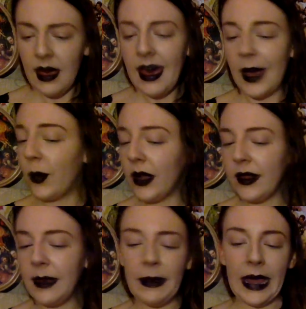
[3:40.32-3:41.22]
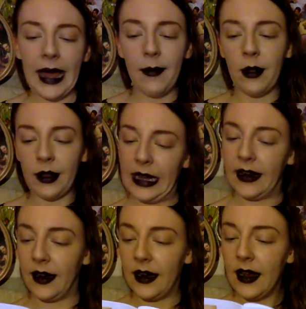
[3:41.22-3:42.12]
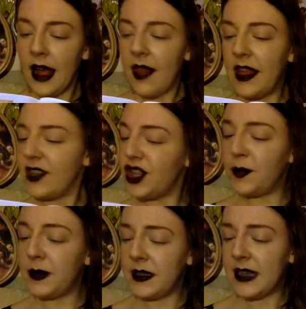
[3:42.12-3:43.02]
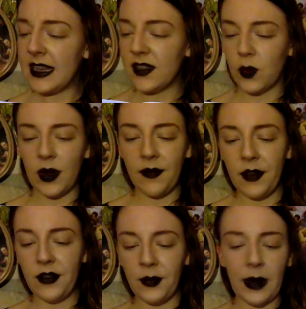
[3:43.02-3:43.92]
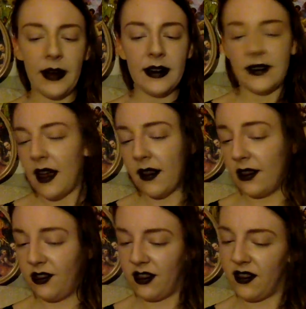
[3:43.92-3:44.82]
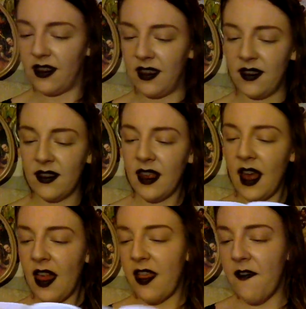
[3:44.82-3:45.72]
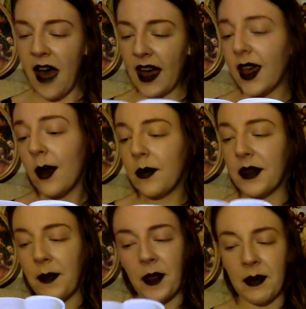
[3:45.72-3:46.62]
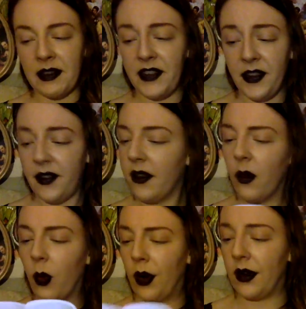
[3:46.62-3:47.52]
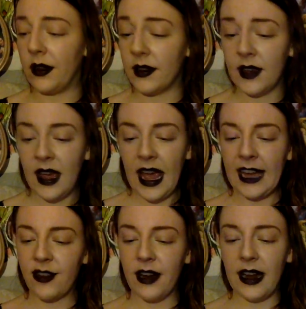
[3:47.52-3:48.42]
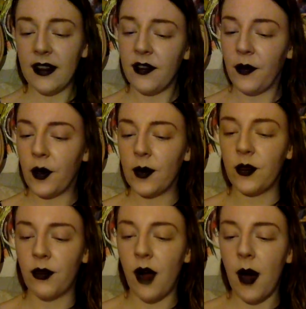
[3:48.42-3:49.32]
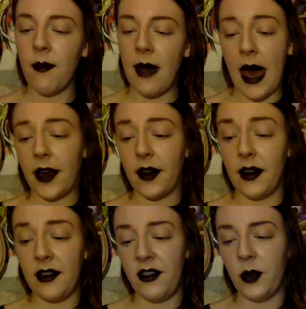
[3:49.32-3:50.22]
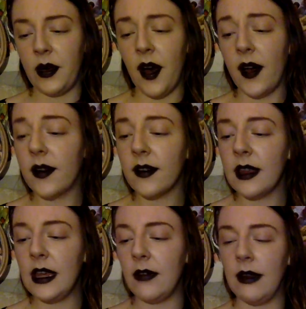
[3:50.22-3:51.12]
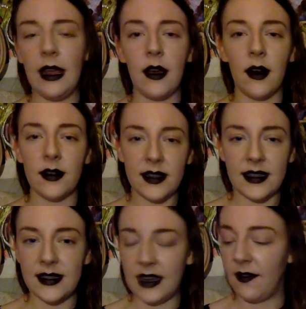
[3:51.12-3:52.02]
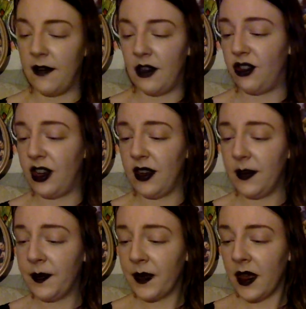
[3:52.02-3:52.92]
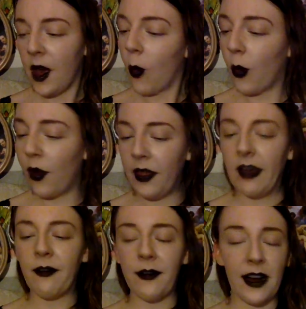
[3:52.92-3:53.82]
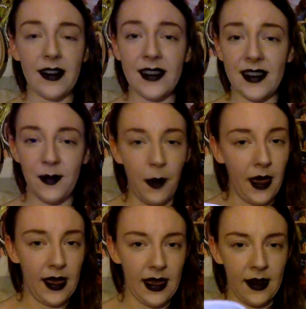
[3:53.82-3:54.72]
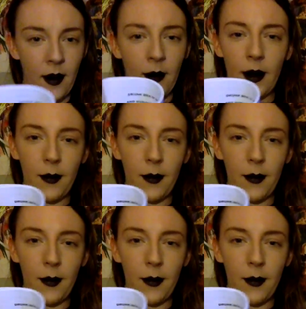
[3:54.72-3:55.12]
It quickly became clear that she possessed one of those rare intelligences that vacuums up the material world and transforms raw matter into an utterly unique artistic vision, worthy of Francis Bacon or